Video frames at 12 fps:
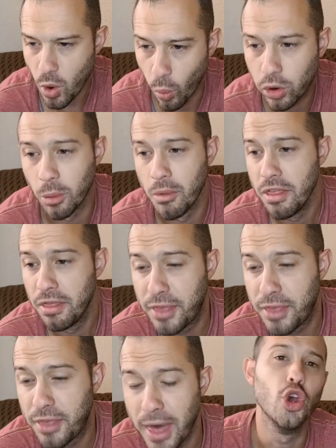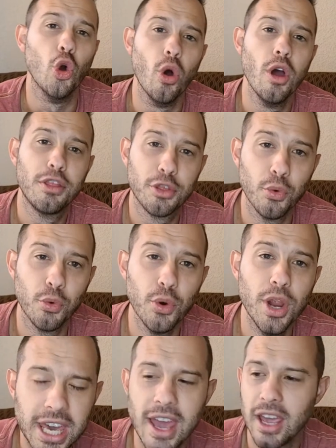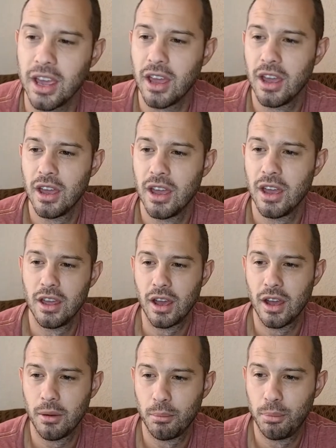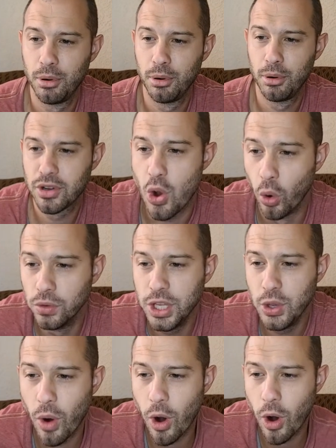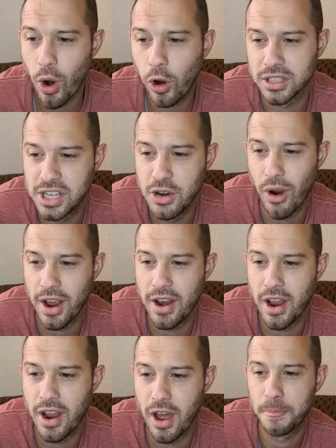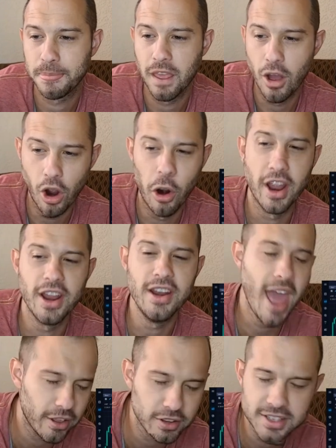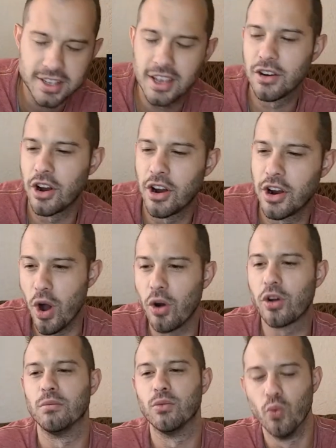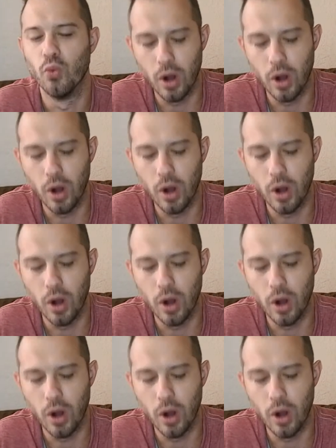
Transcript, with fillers: Welcome. Thank you. Three to king. Pretty sure that's the only welcome I see right now. All right, Natalie's in on it. Welcome.